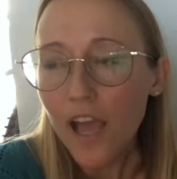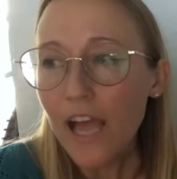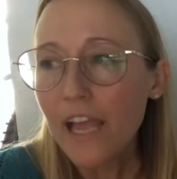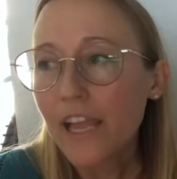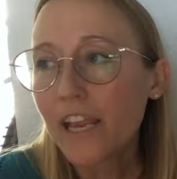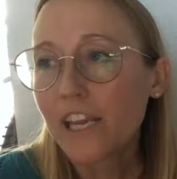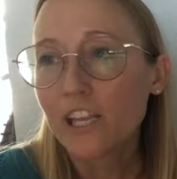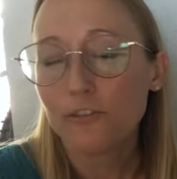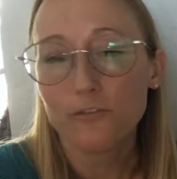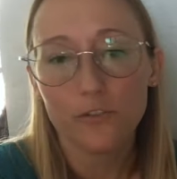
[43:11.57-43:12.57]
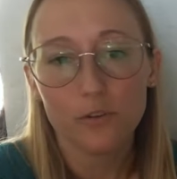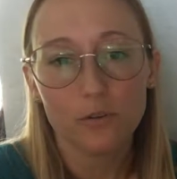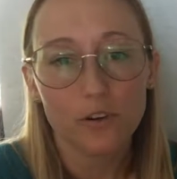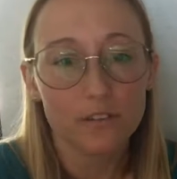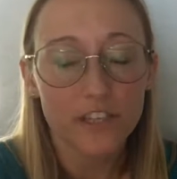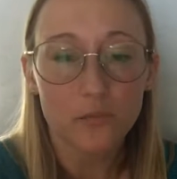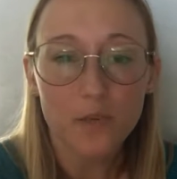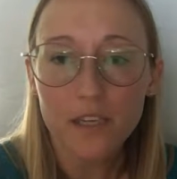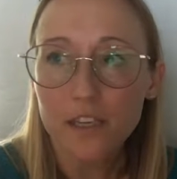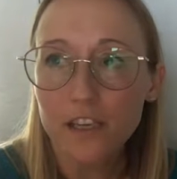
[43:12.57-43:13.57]
And if you are like
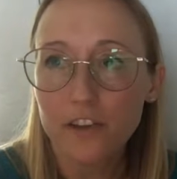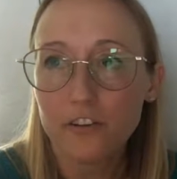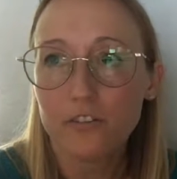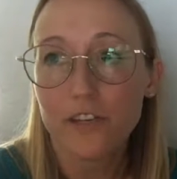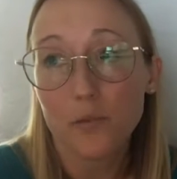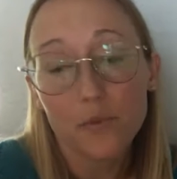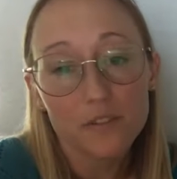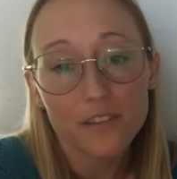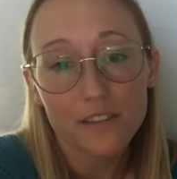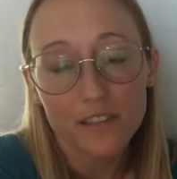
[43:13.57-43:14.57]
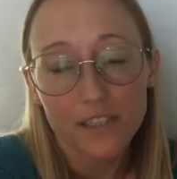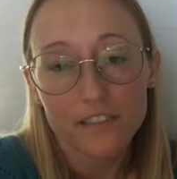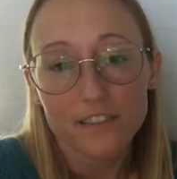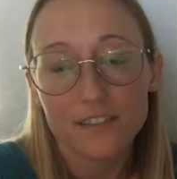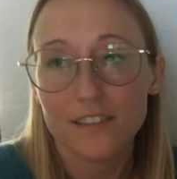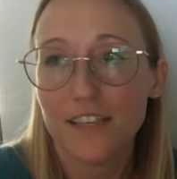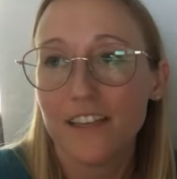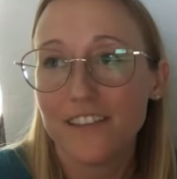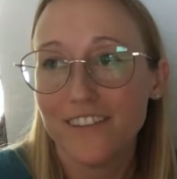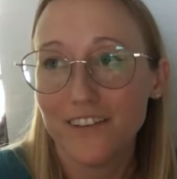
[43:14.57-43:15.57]
me and you like building things,
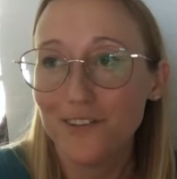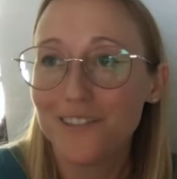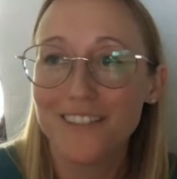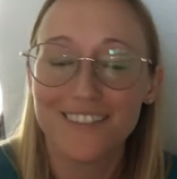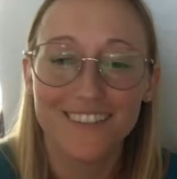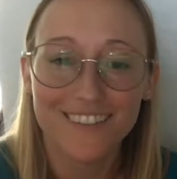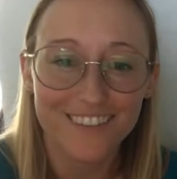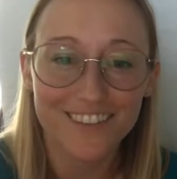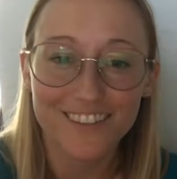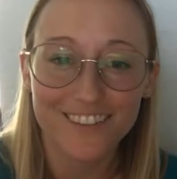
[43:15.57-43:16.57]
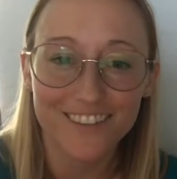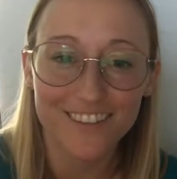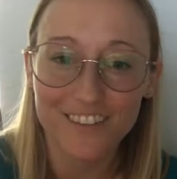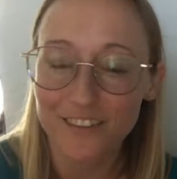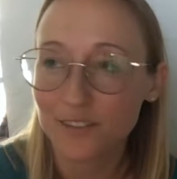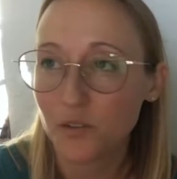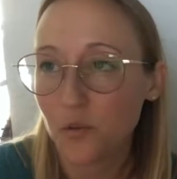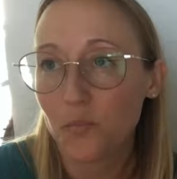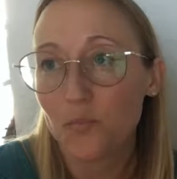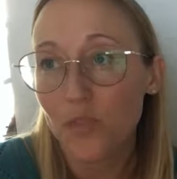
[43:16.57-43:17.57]
then it's just an excuse to just
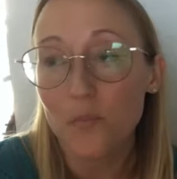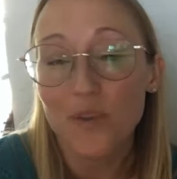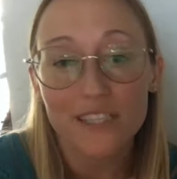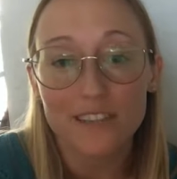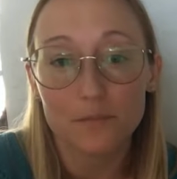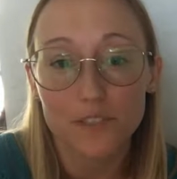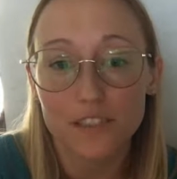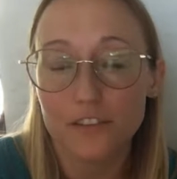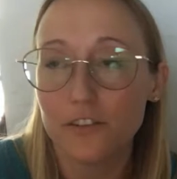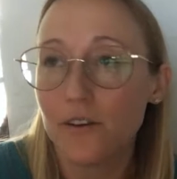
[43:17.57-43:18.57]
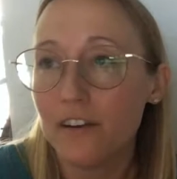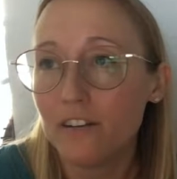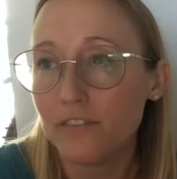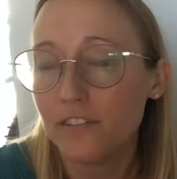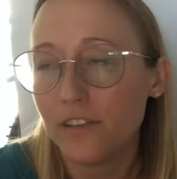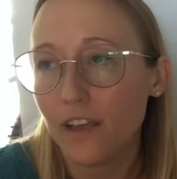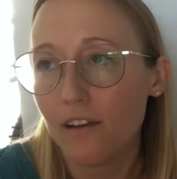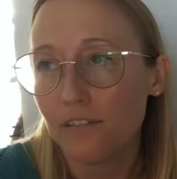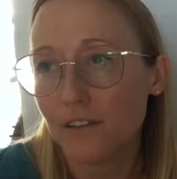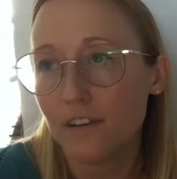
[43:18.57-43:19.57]
make something new. I don't really
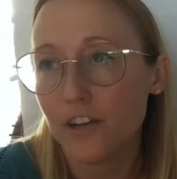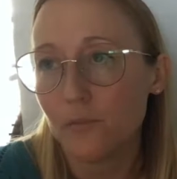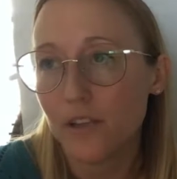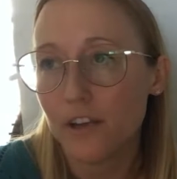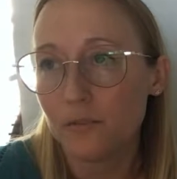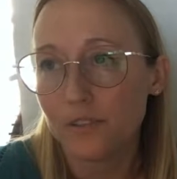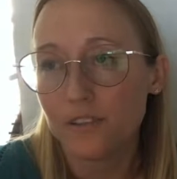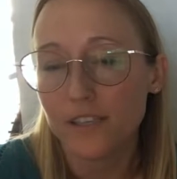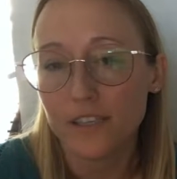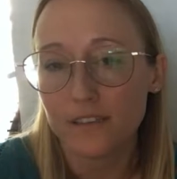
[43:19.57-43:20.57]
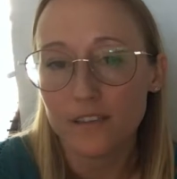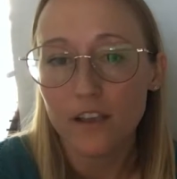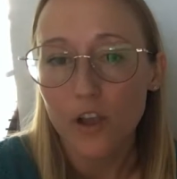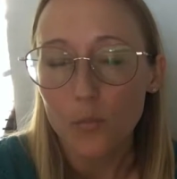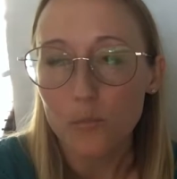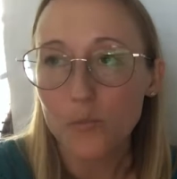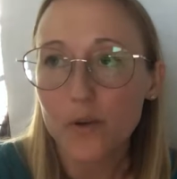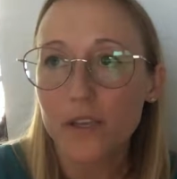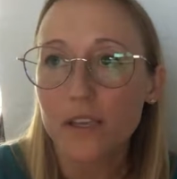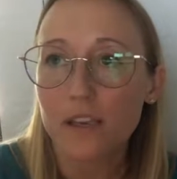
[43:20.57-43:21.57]
have the time now with the kids,
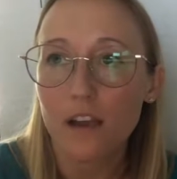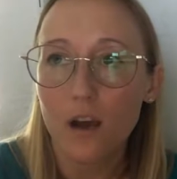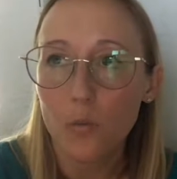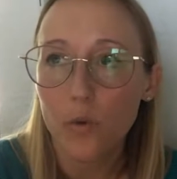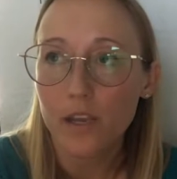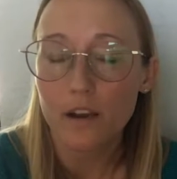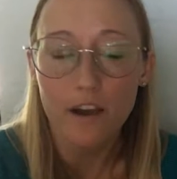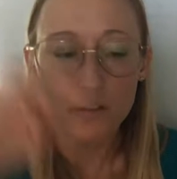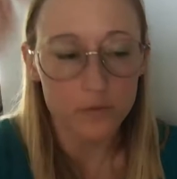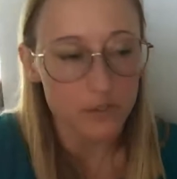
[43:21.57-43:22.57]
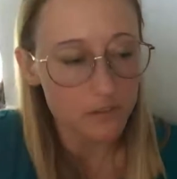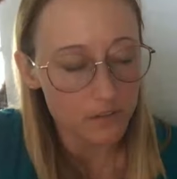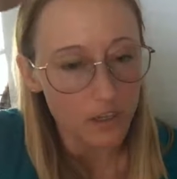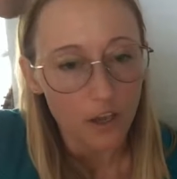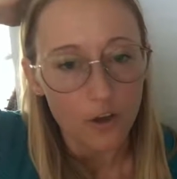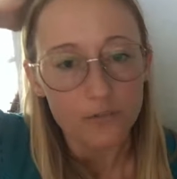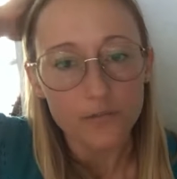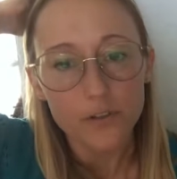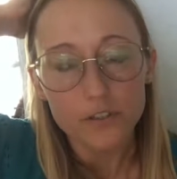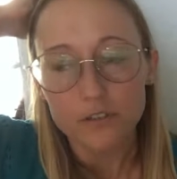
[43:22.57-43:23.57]
but when I was
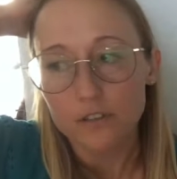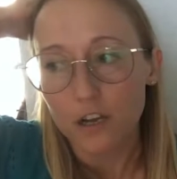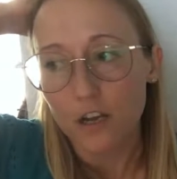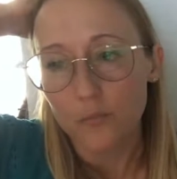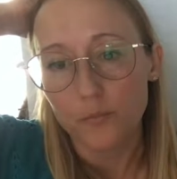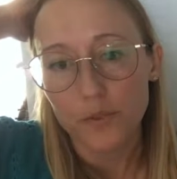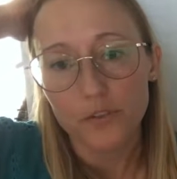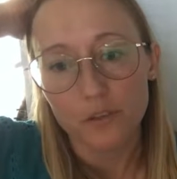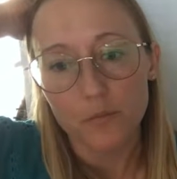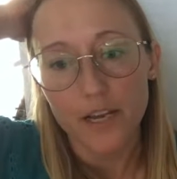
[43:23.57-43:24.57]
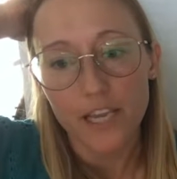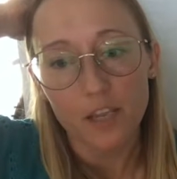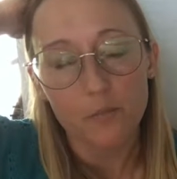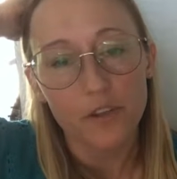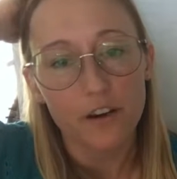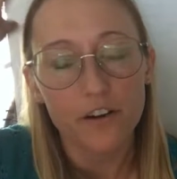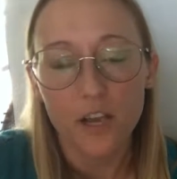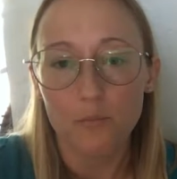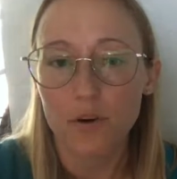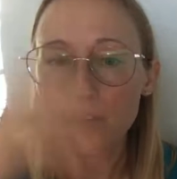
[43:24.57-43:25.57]
first building my apiary,
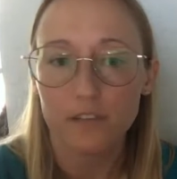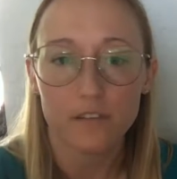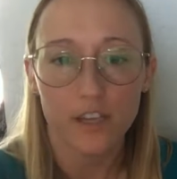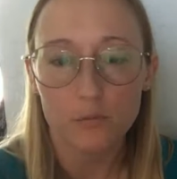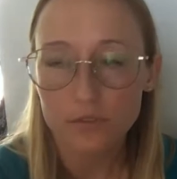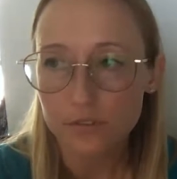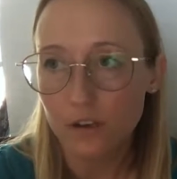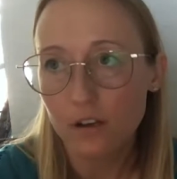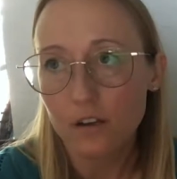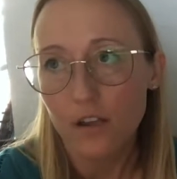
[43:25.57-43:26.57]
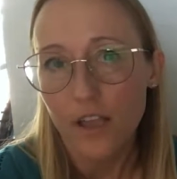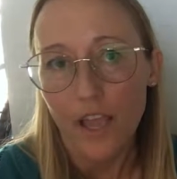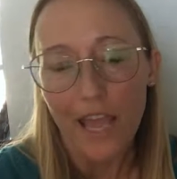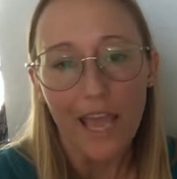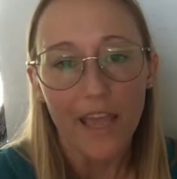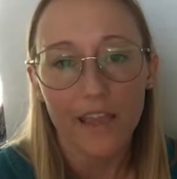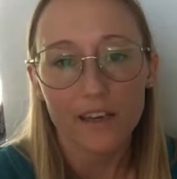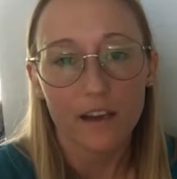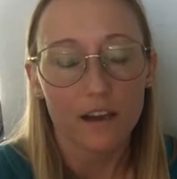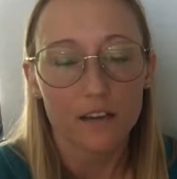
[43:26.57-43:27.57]
I bought a table saw,
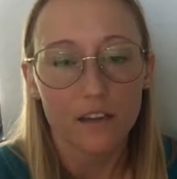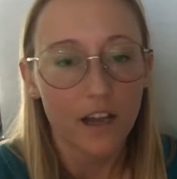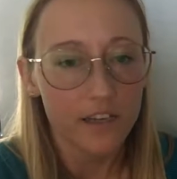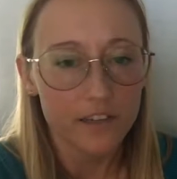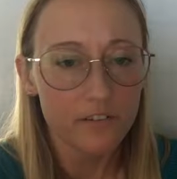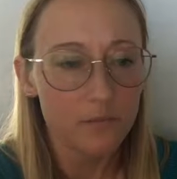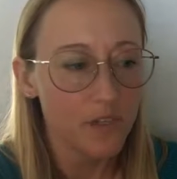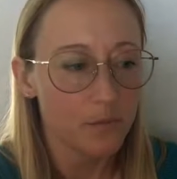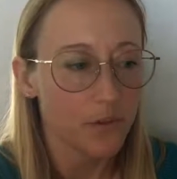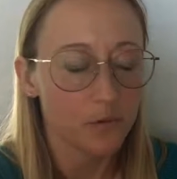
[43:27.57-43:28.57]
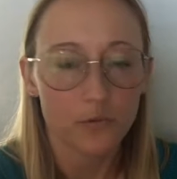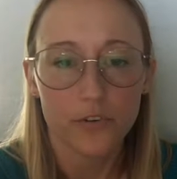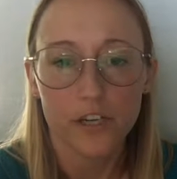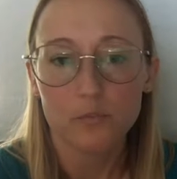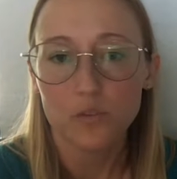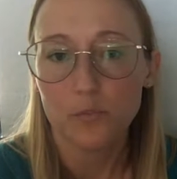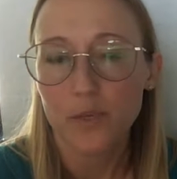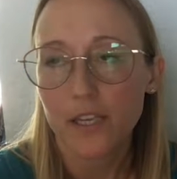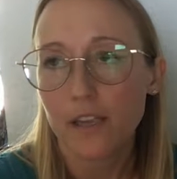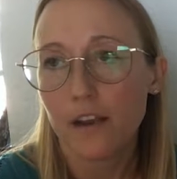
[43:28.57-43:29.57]
and I never made my own frames,
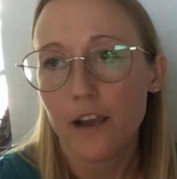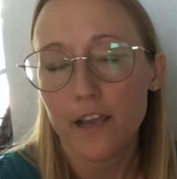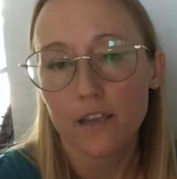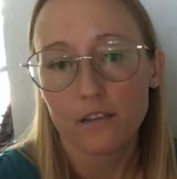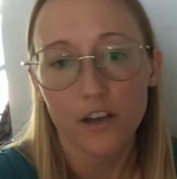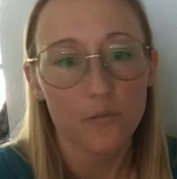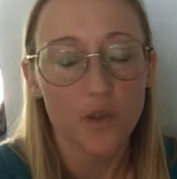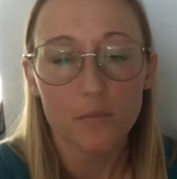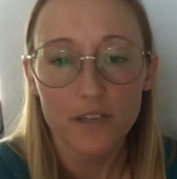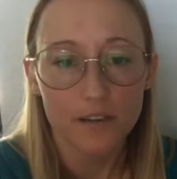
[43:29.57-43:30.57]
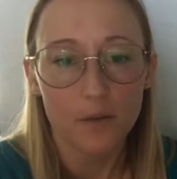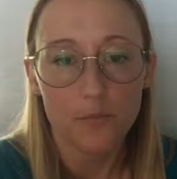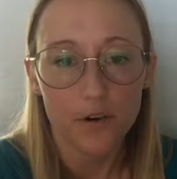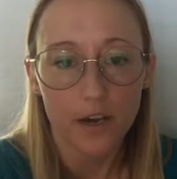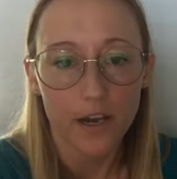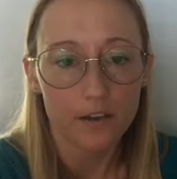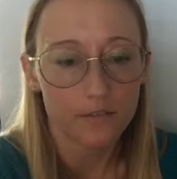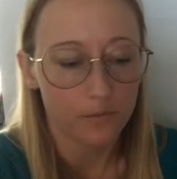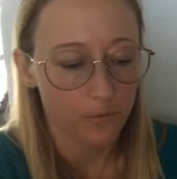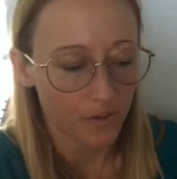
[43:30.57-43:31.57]
but I made my top bar hive
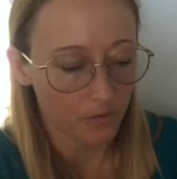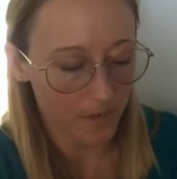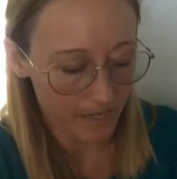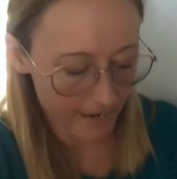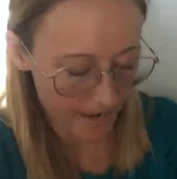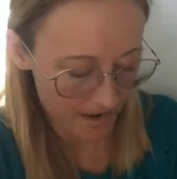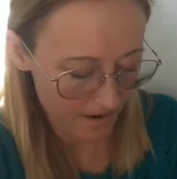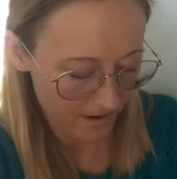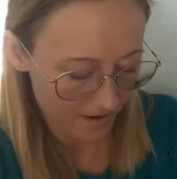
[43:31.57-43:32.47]
with my dad.